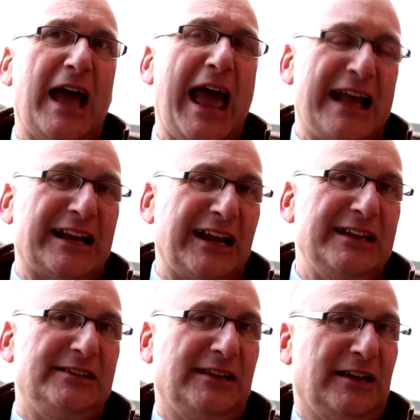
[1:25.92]

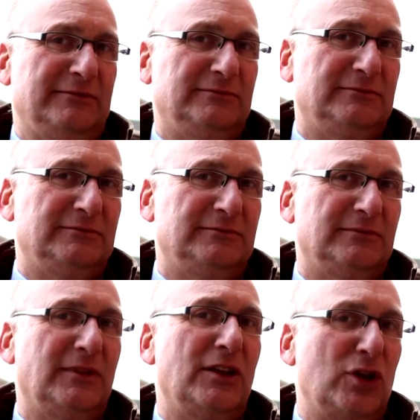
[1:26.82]
Ecclesia,
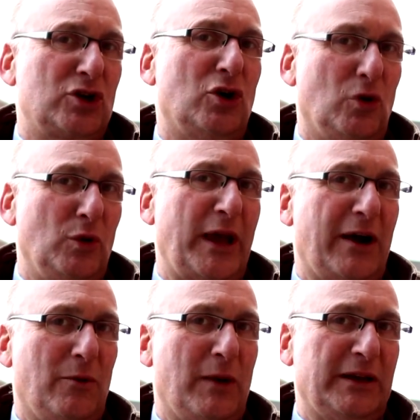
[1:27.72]
the called
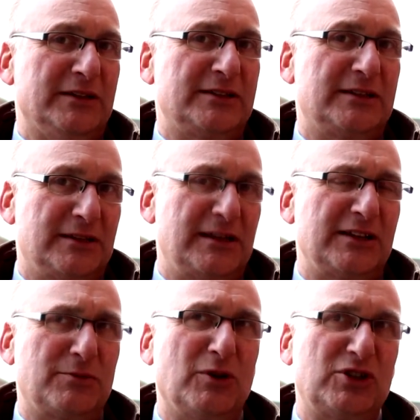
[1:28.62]
out ones.
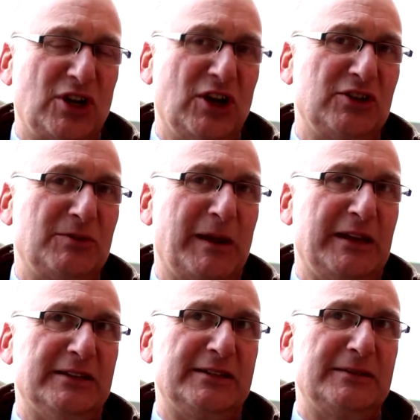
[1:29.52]
That's what church
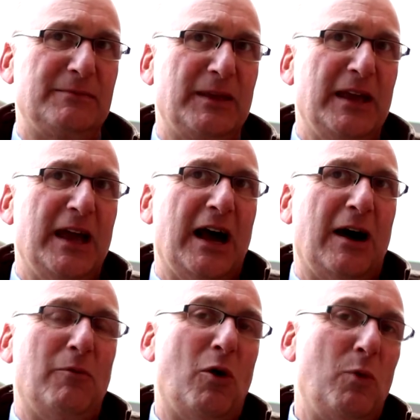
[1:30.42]
means.
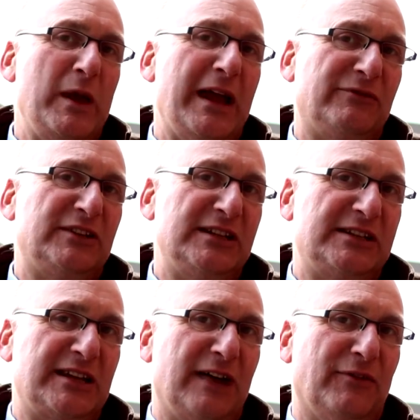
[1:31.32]
And what we have to
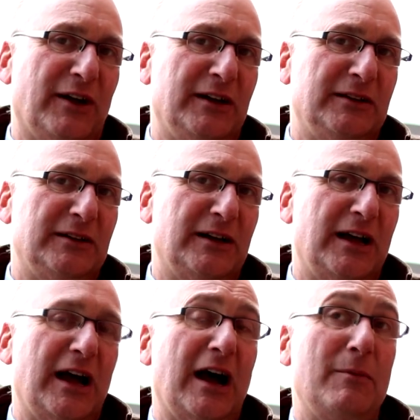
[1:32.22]
discover
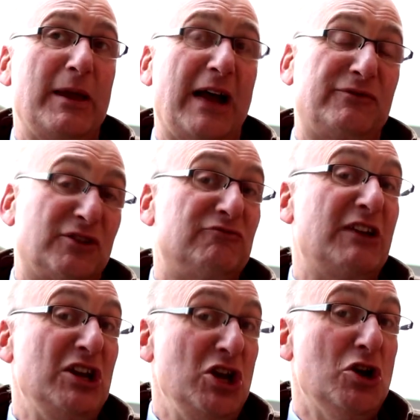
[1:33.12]
and we have to
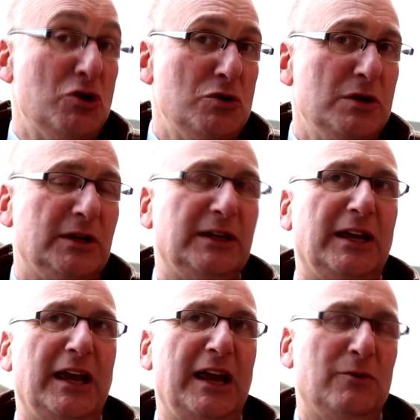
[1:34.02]
renew
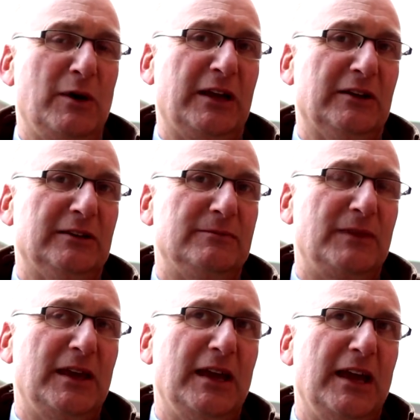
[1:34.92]
in Wigan
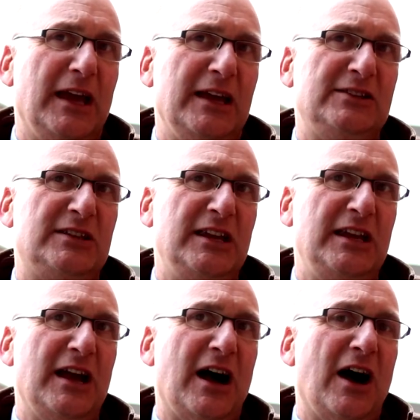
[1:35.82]
is
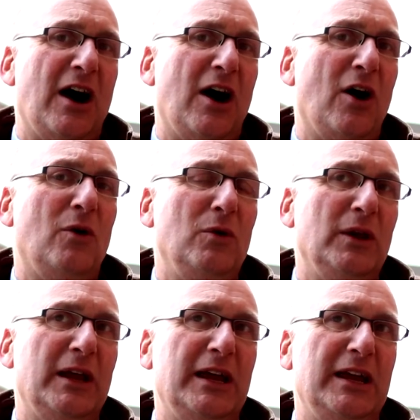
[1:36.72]
the
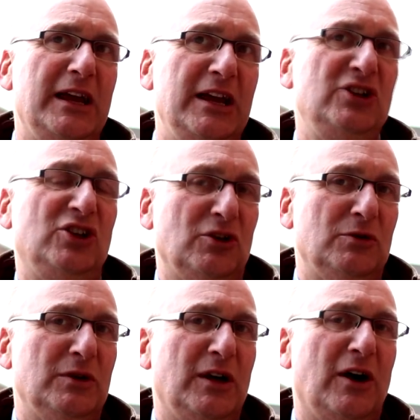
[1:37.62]
whole issue
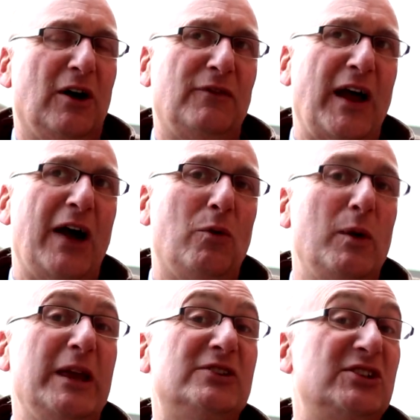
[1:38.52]
of how
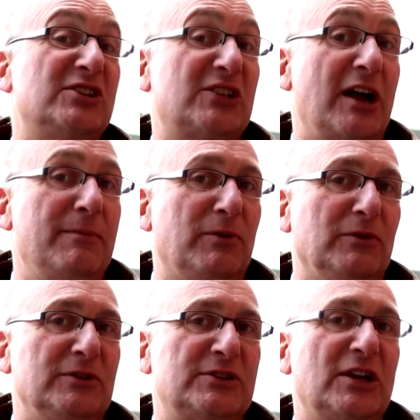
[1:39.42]
we as
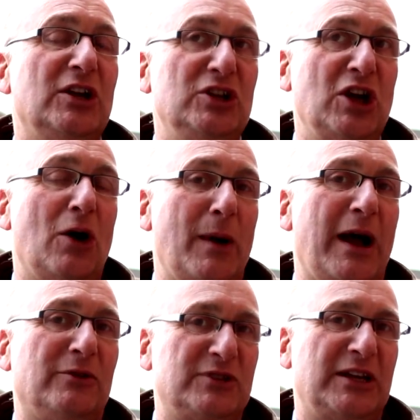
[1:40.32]
disciples go
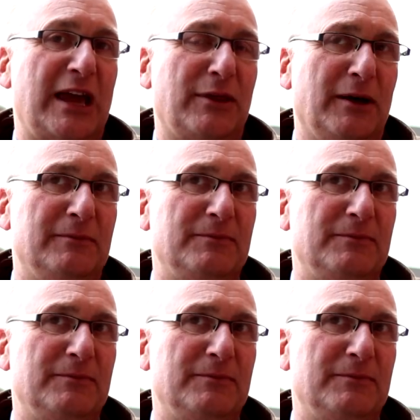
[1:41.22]
out together